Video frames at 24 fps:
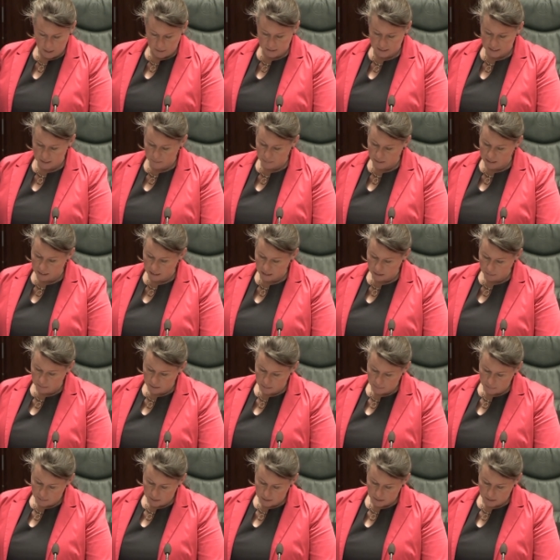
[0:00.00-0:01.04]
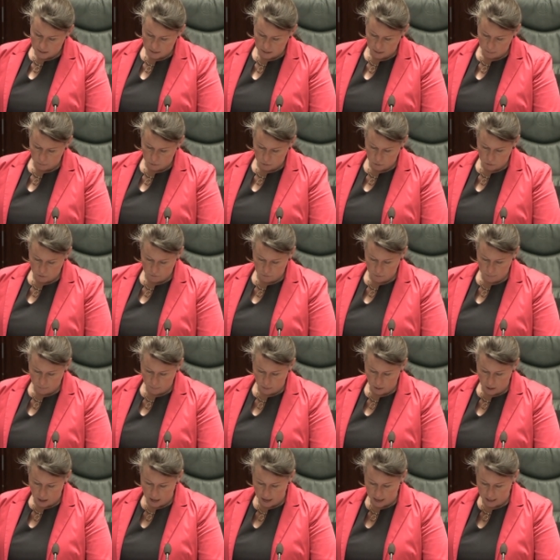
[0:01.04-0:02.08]
This has been a commitment that was driven
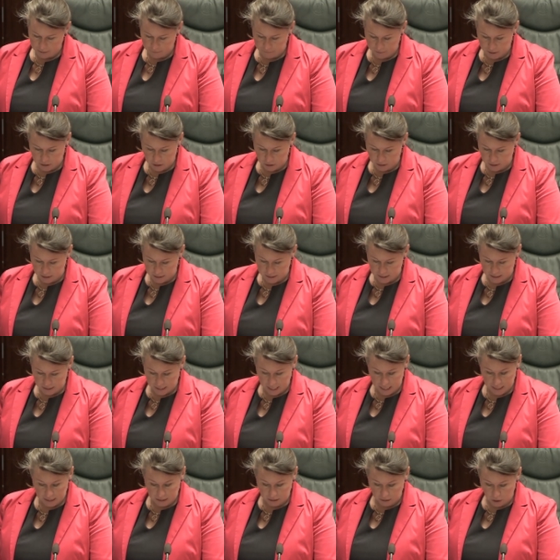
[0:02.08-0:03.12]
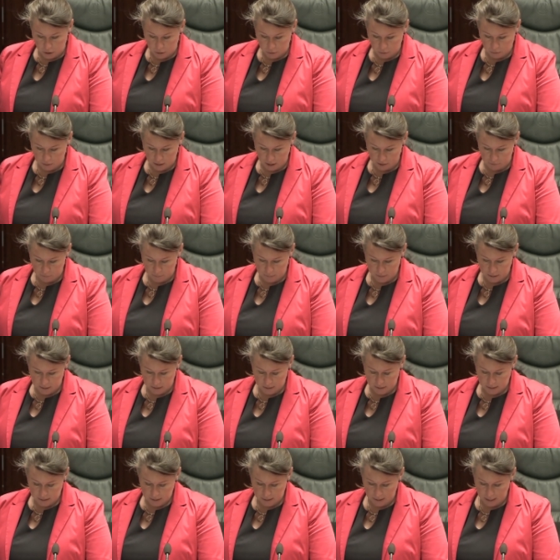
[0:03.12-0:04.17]
by federal and state and local
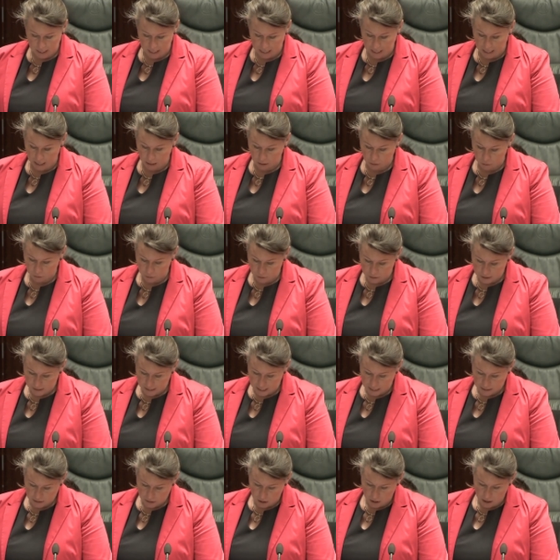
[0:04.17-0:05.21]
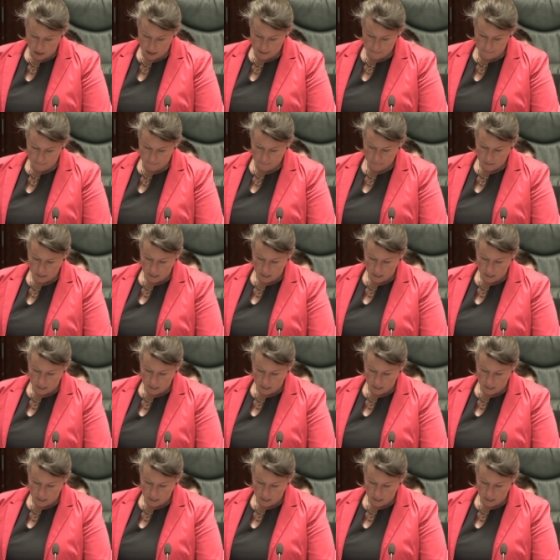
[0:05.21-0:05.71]
governments uh, across that time,